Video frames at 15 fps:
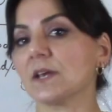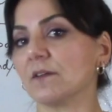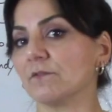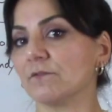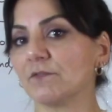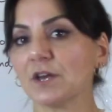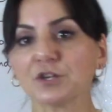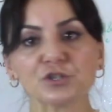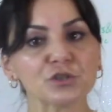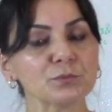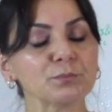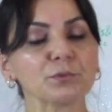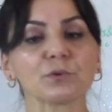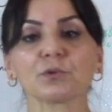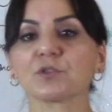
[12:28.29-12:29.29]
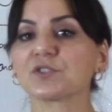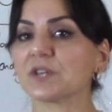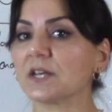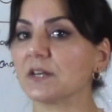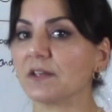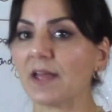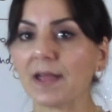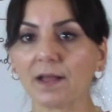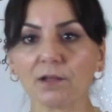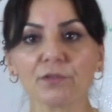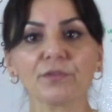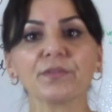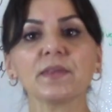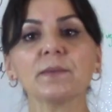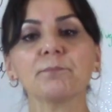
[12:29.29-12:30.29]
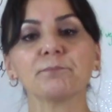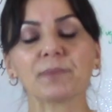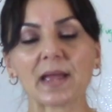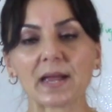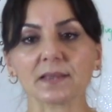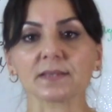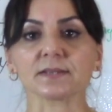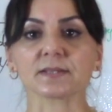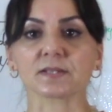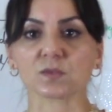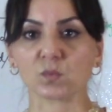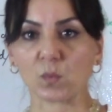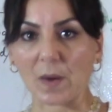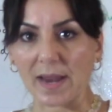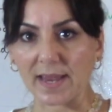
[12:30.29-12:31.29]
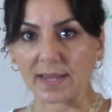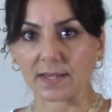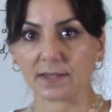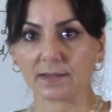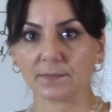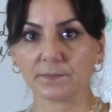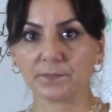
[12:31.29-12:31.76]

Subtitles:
and vegetables in a healthy, balanced way.